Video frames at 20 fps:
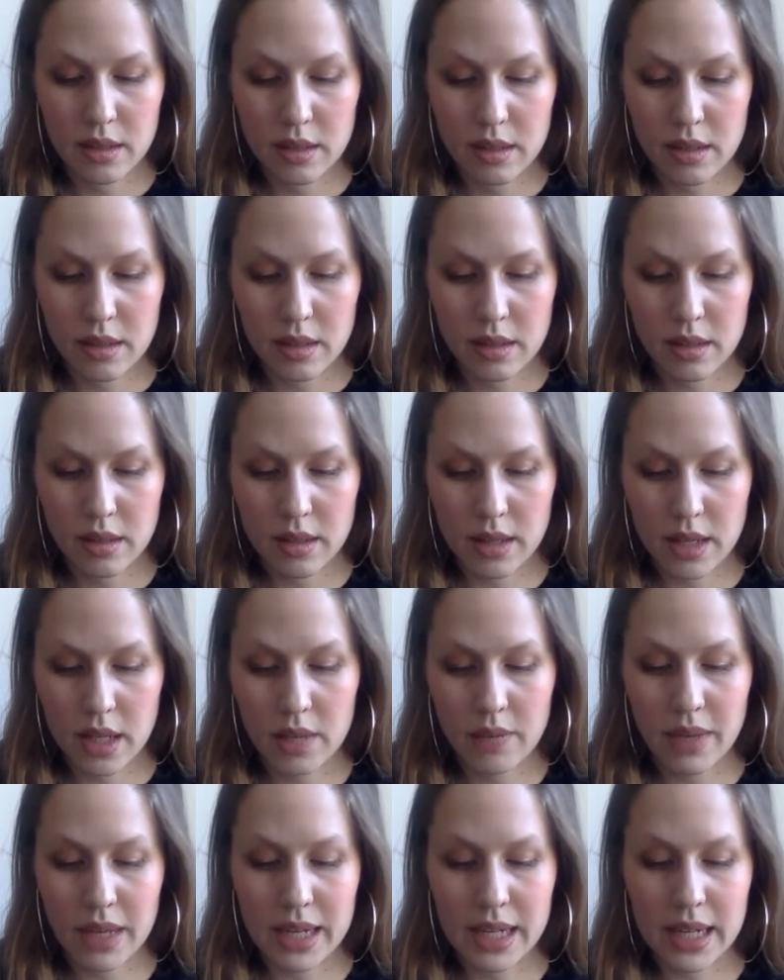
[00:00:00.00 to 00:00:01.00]
kind
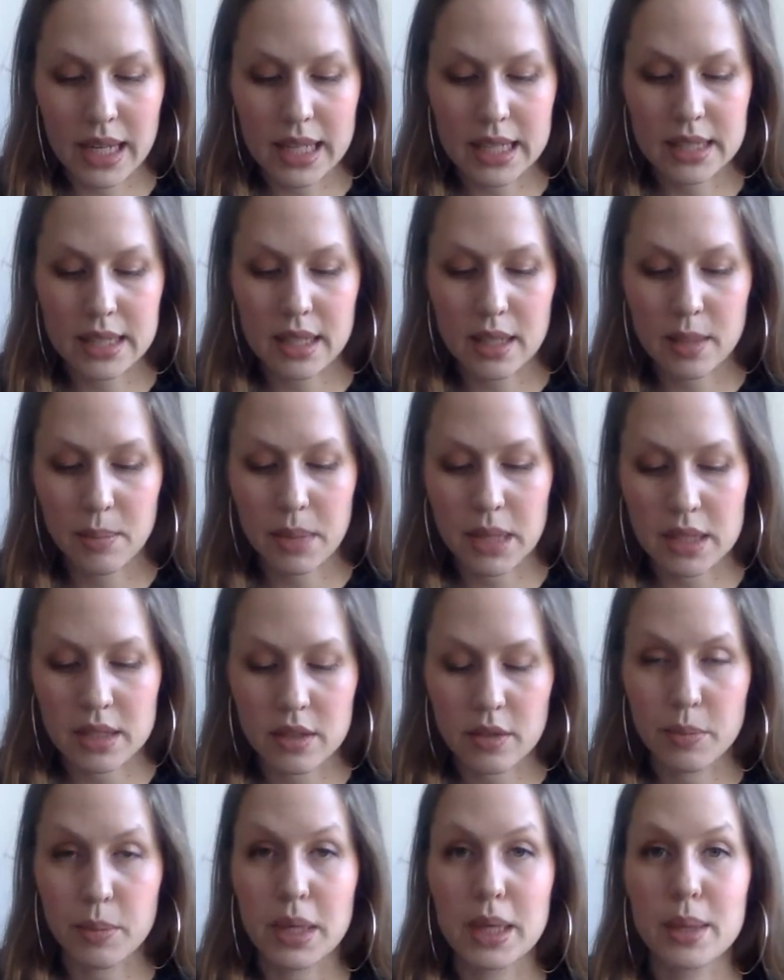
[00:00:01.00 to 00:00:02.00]
of eclectic mix
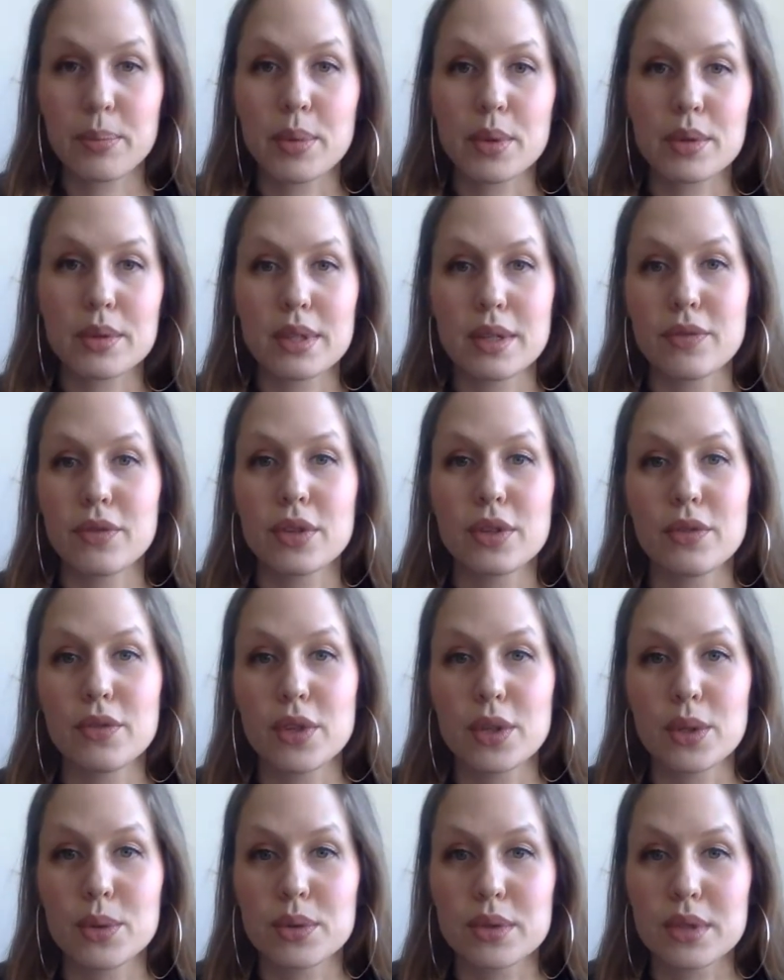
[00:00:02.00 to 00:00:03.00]
of people, different
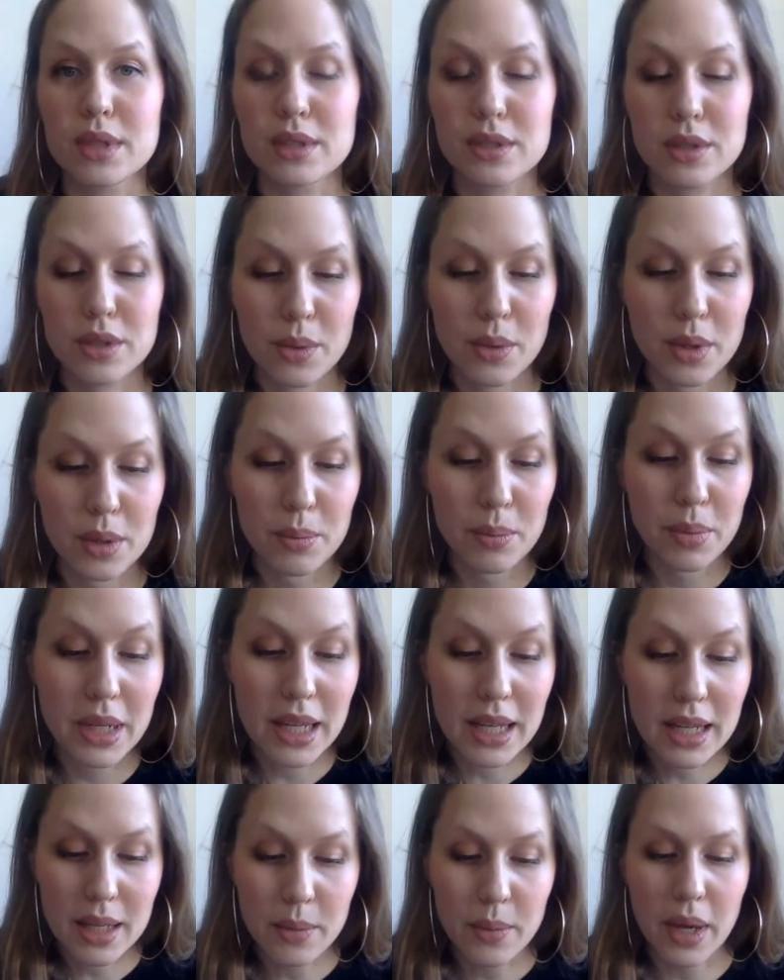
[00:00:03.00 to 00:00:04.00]
views and so on. But
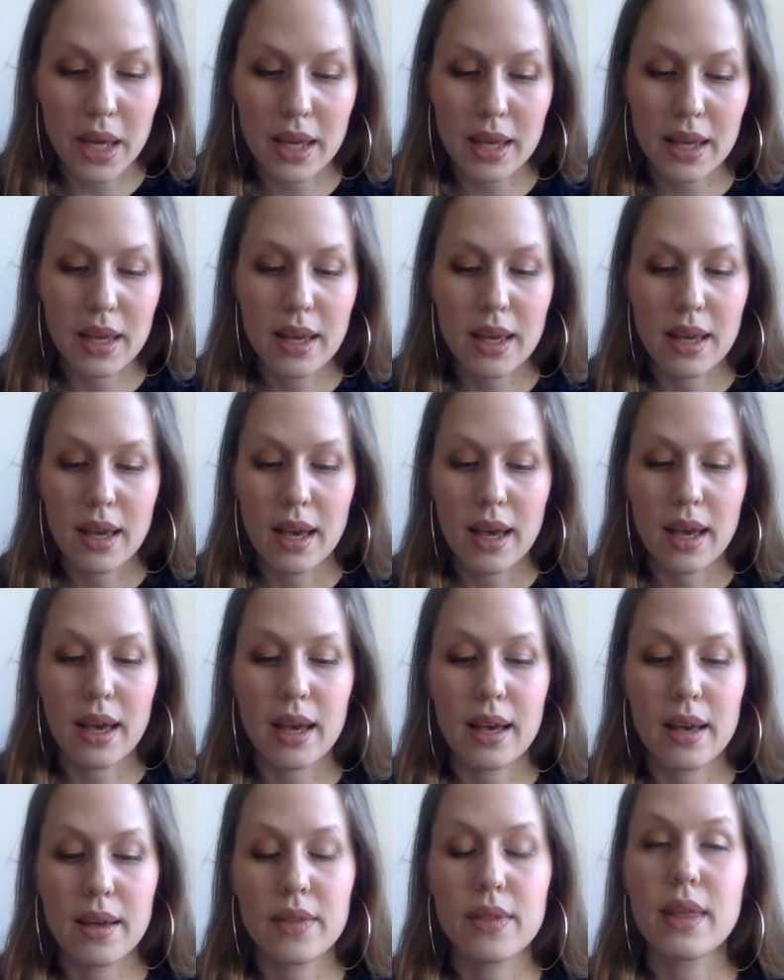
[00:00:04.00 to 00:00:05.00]
anyway,
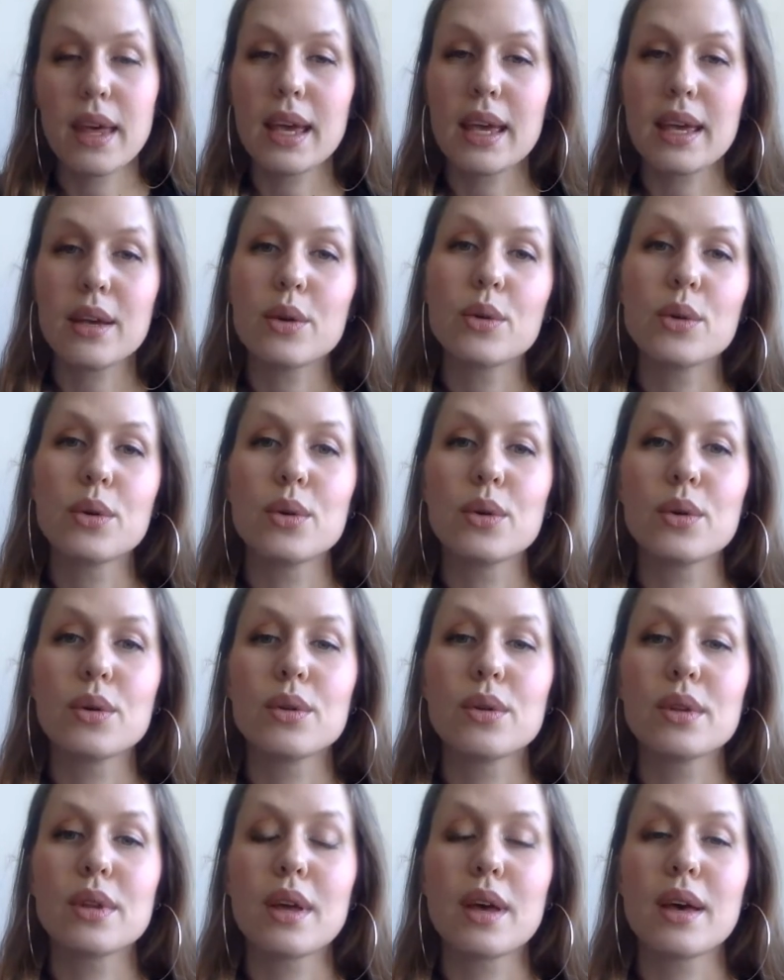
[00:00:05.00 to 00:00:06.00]
they
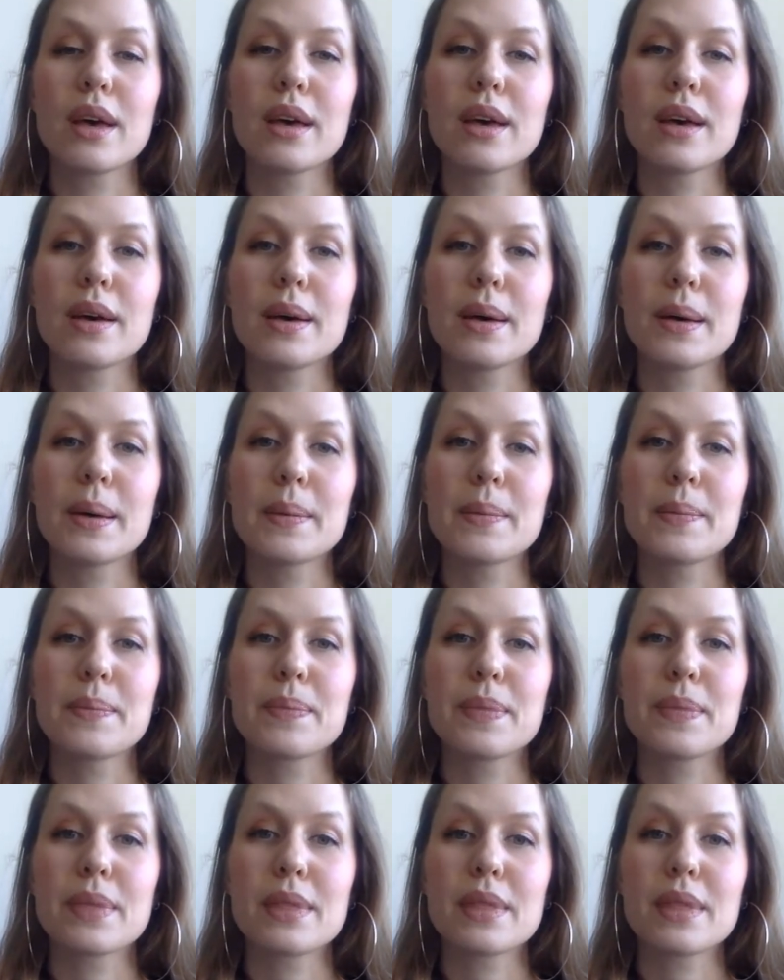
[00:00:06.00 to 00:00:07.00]
all are
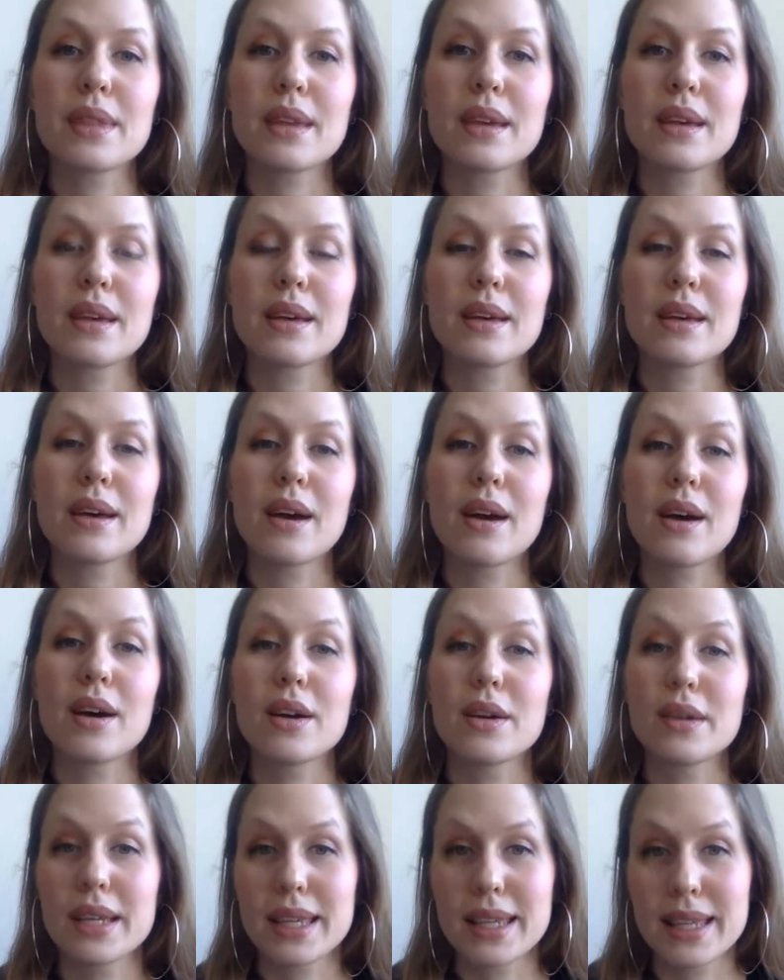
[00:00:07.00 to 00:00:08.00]

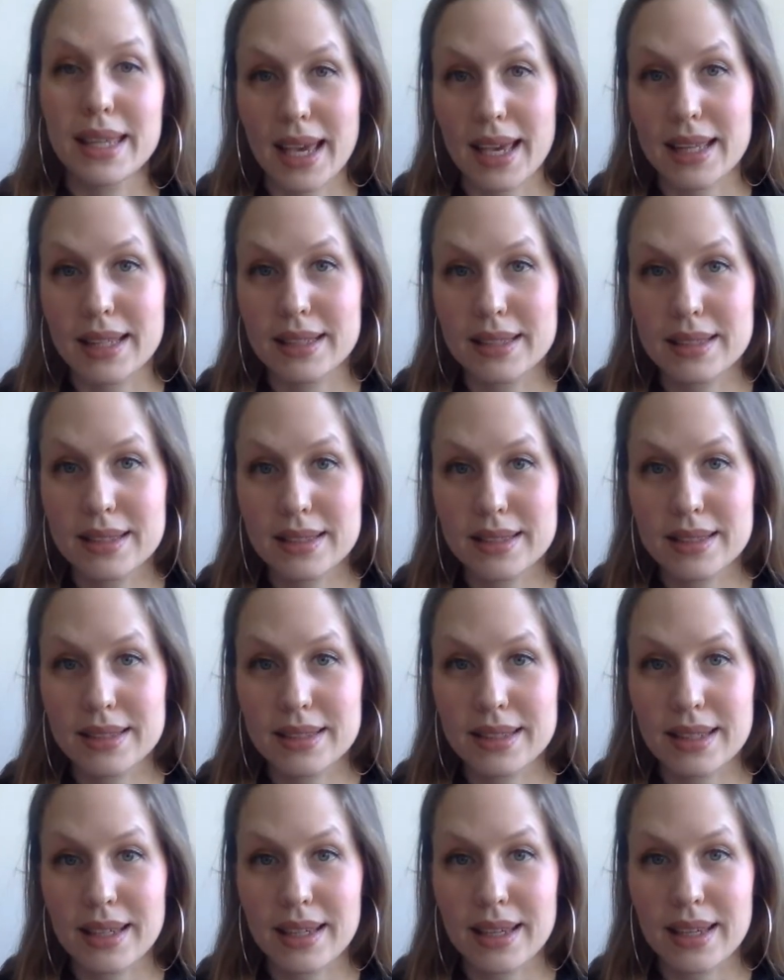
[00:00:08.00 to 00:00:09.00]

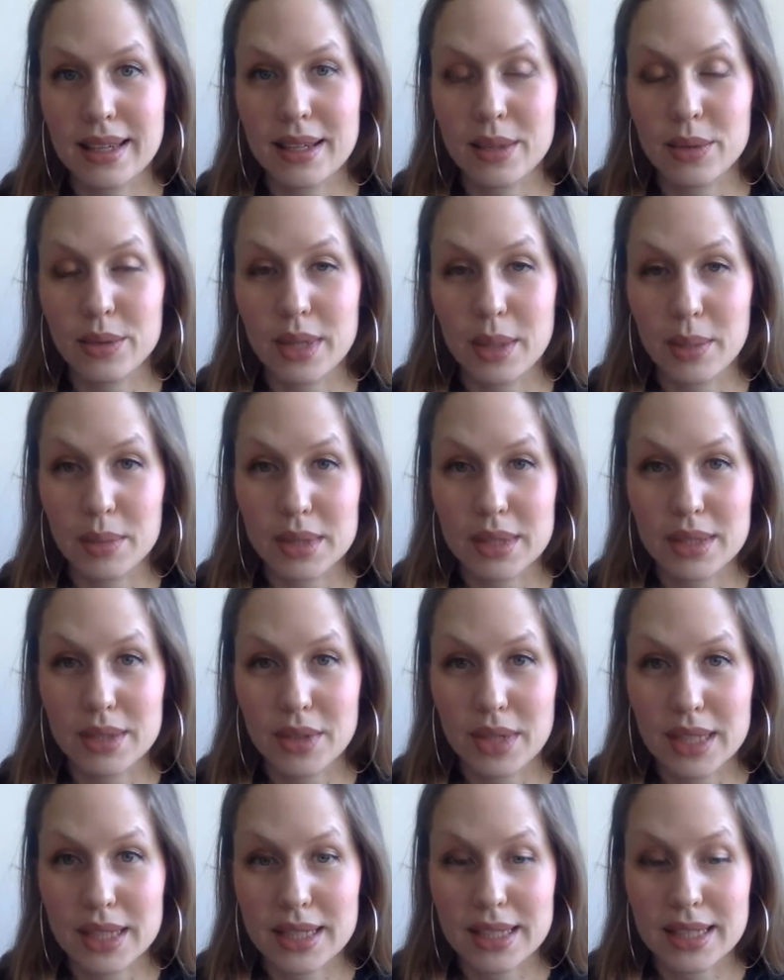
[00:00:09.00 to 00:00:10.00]
against, or
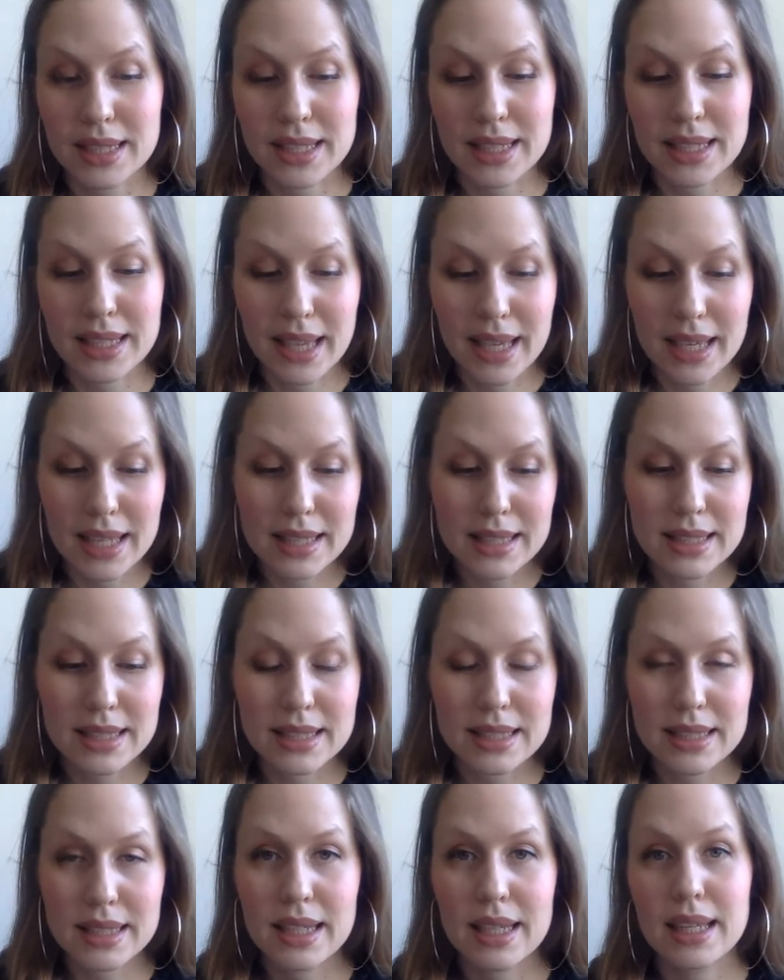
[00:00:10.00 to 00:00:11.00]
demonstrated
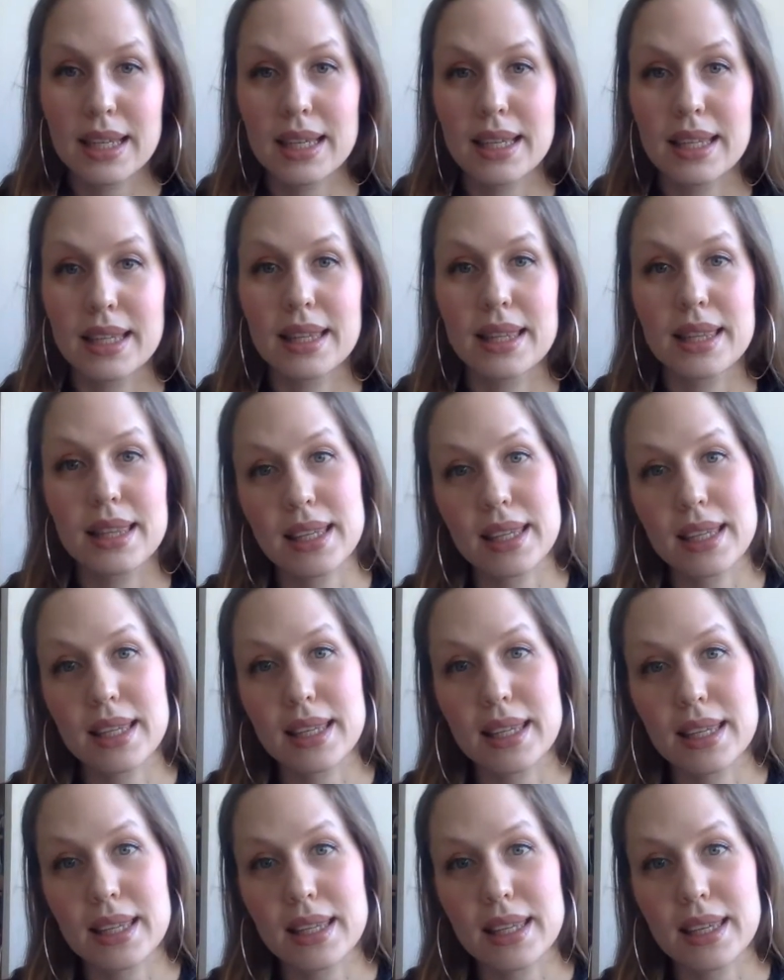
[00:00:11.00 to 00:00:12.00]
against,
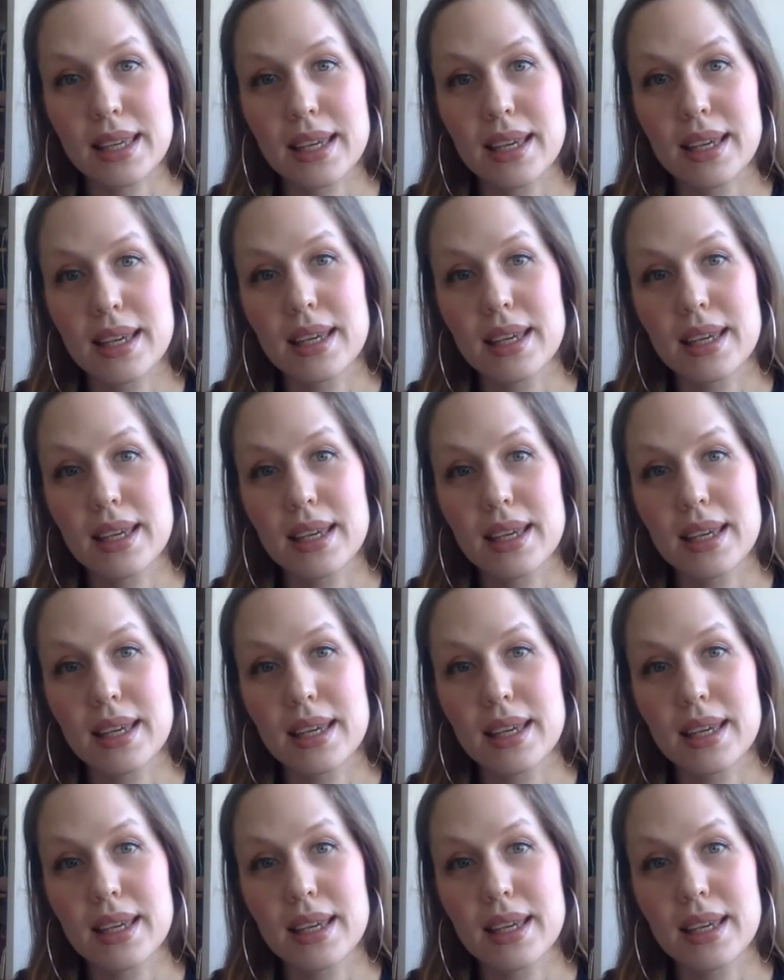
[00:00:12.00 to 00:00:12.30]
the